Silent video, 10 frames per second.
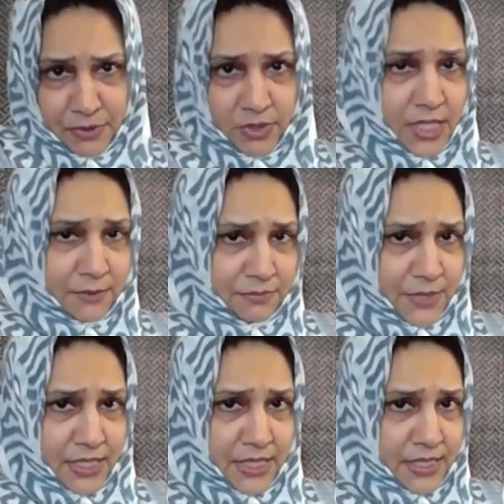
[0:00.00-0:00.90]
yeah,
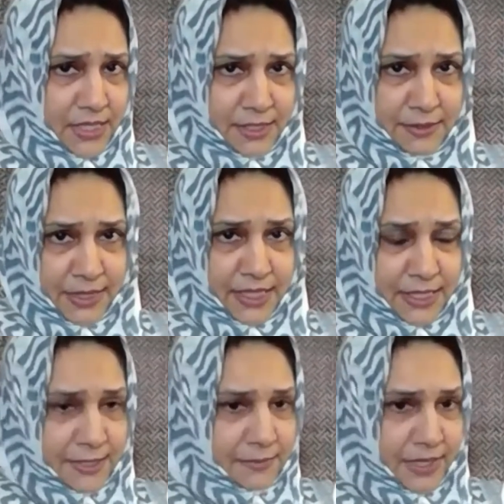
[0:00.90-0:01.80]
that's it, I
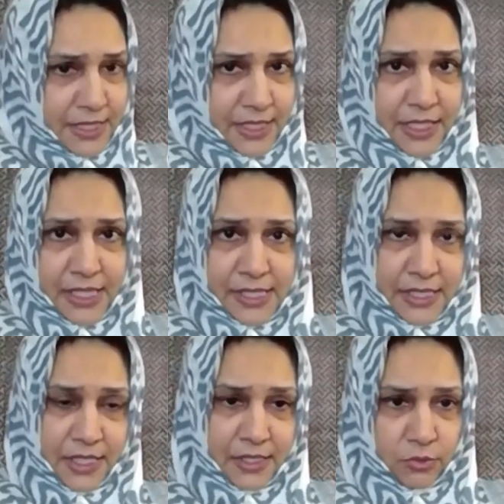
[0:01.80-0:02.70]
guess. Anything else?
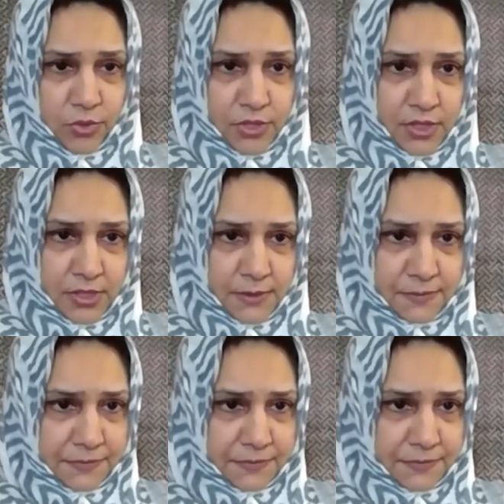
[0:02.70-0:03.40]
Any other questions?